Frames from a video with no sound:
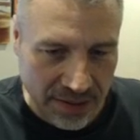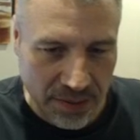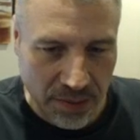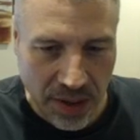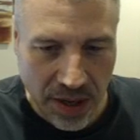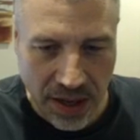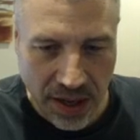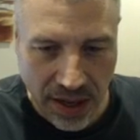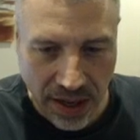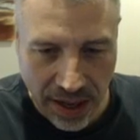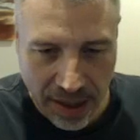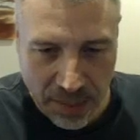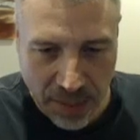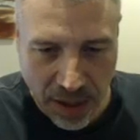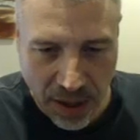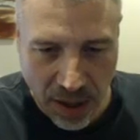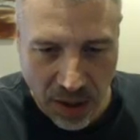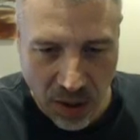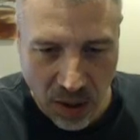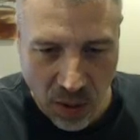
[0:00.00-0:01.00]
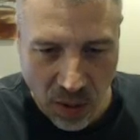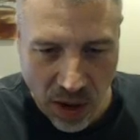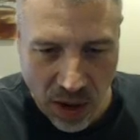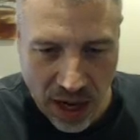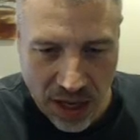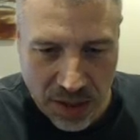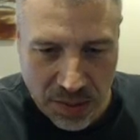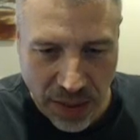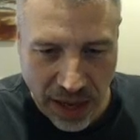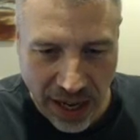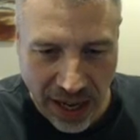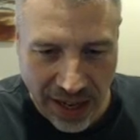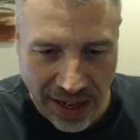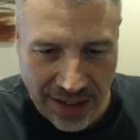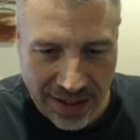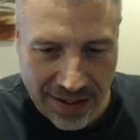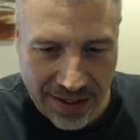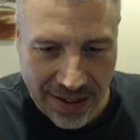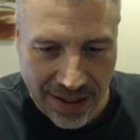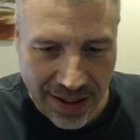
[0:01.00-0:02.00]
We did like big old gouache
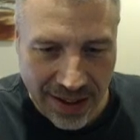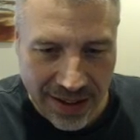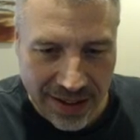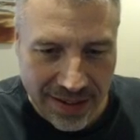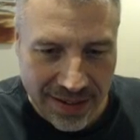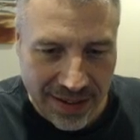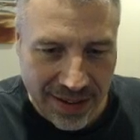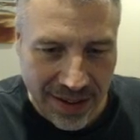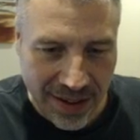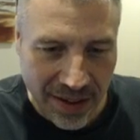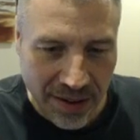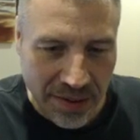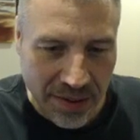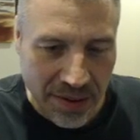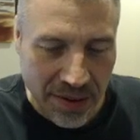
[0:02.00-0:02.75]
paintings then and stuff.